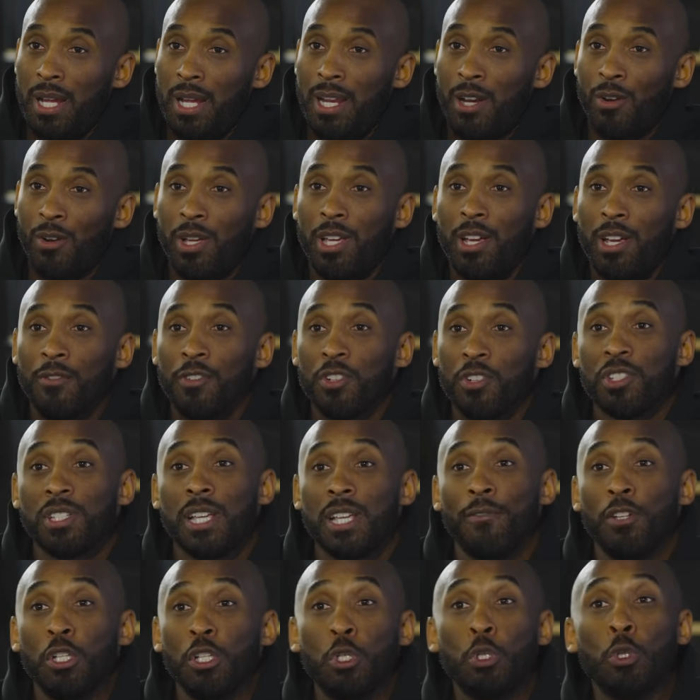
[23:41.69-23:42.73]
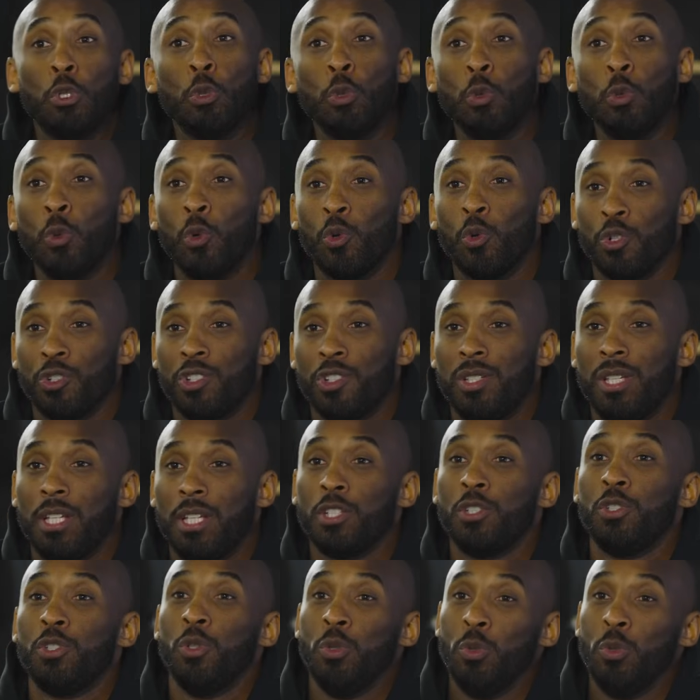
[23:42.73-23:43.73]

I don't care if you're 7'2" or 6'2".